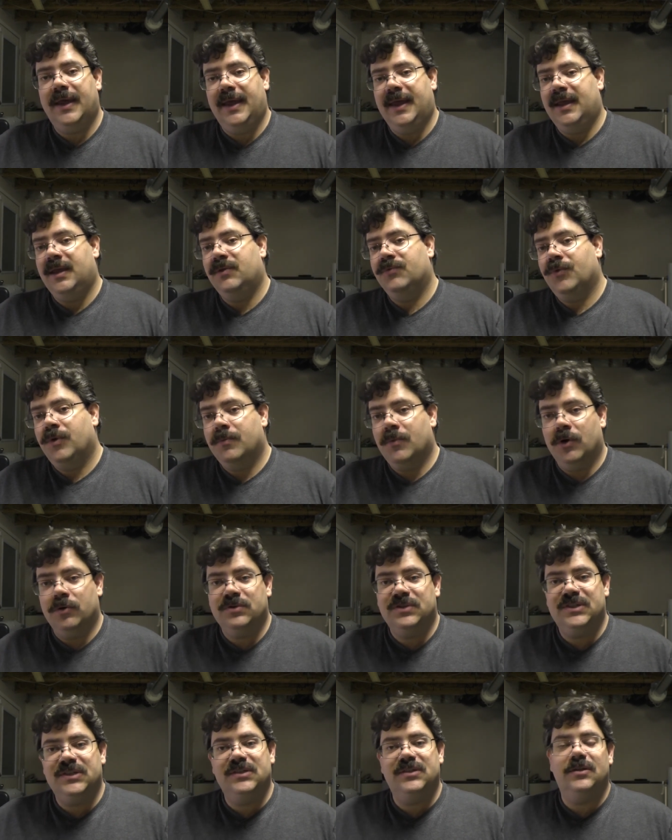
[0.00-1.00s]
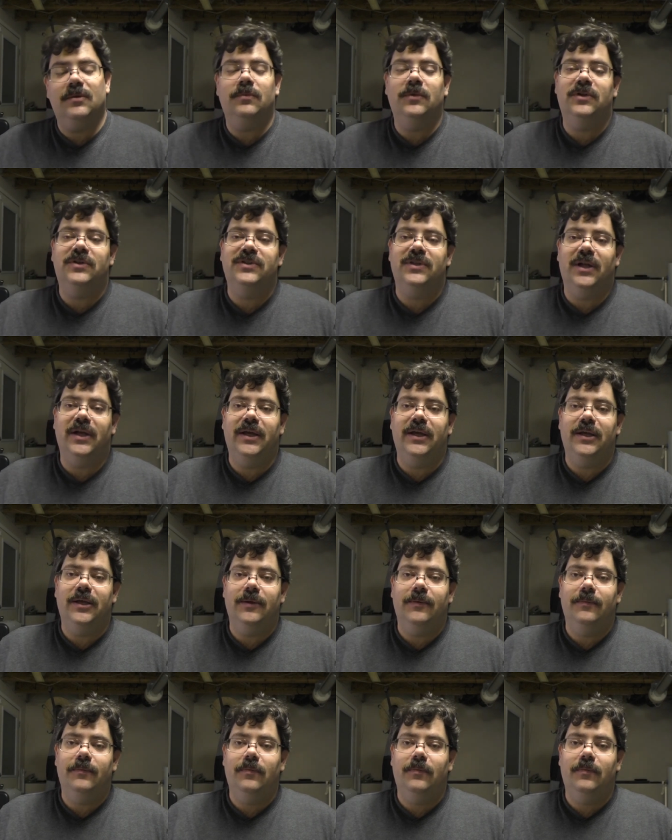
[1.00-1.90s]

a remote system looks like.